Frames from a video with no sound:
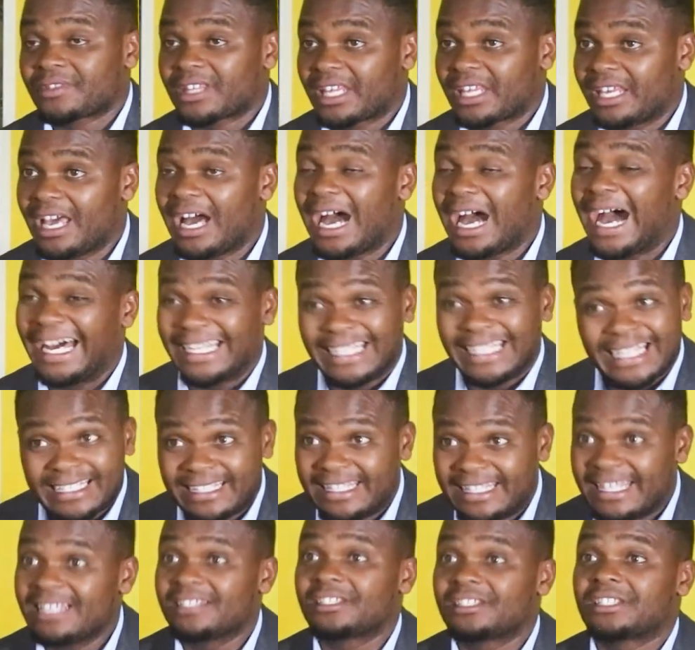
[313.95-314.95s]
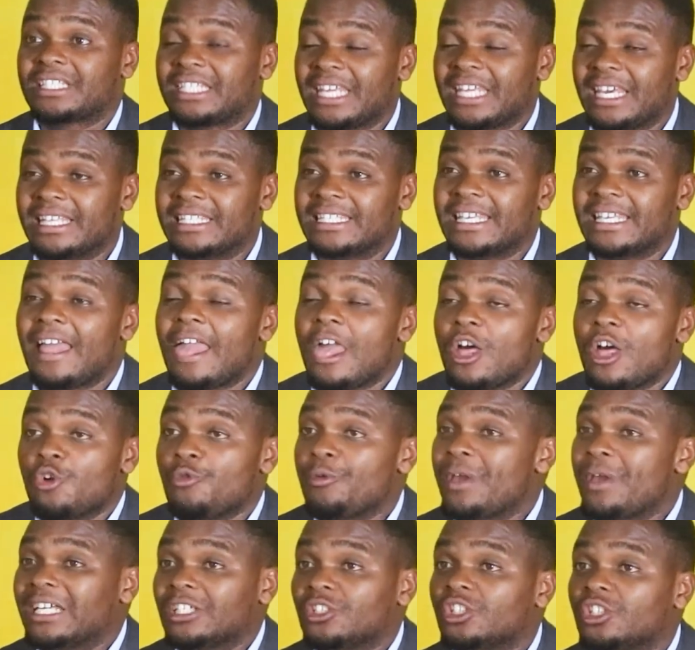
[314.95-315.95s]
Yeah, and at this stage,
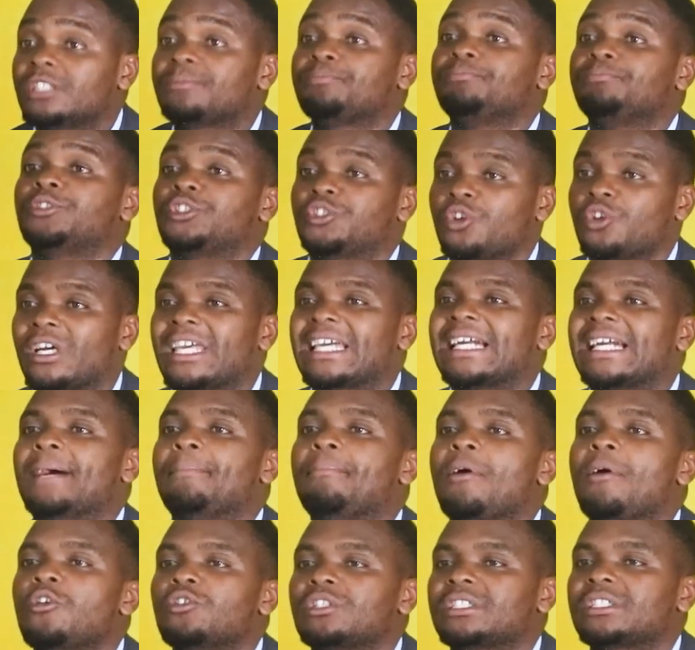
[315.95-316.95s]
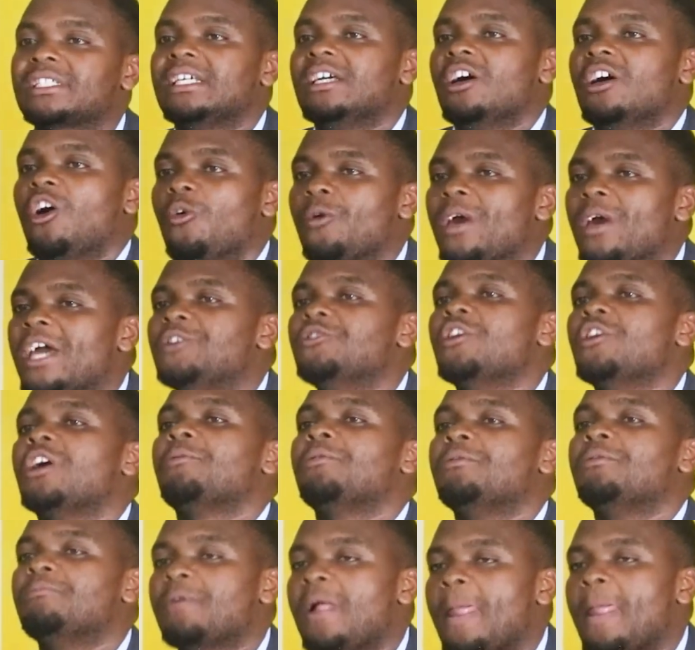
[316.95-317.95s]
we are not talking about where you
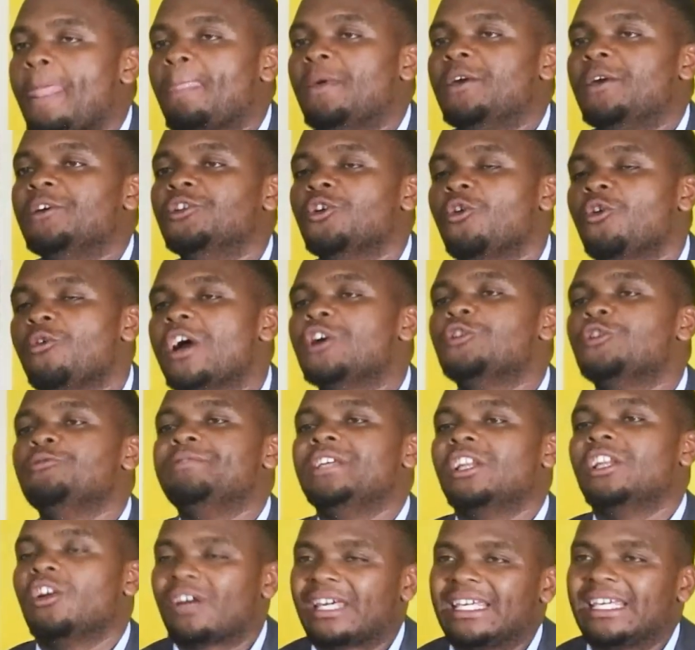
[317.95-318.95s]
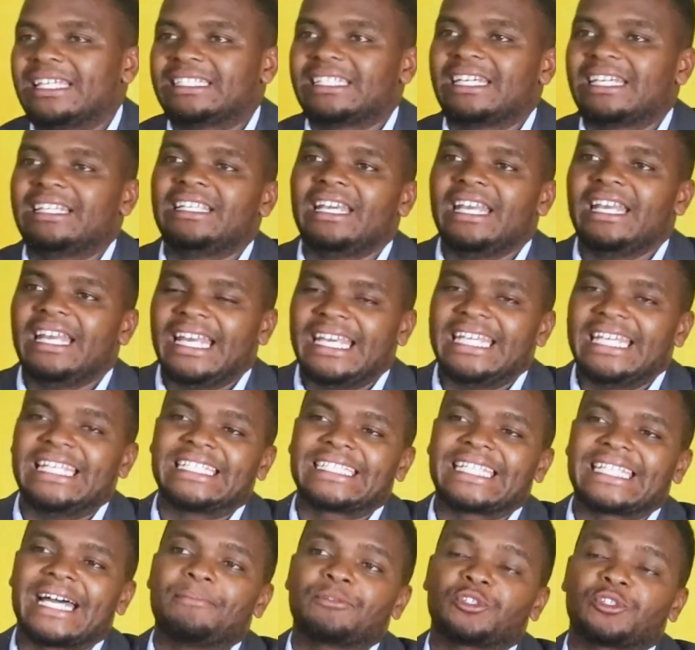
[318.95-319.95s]
are, where you'll be located
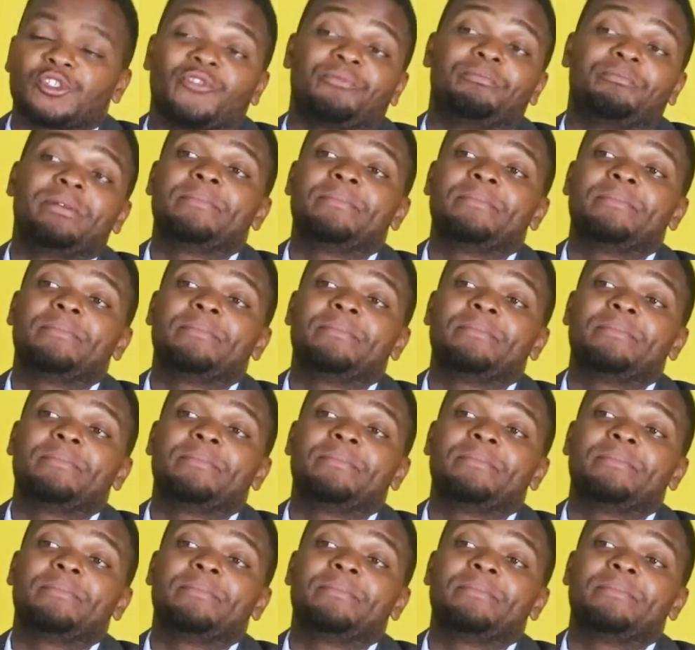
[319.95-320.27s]
in terms of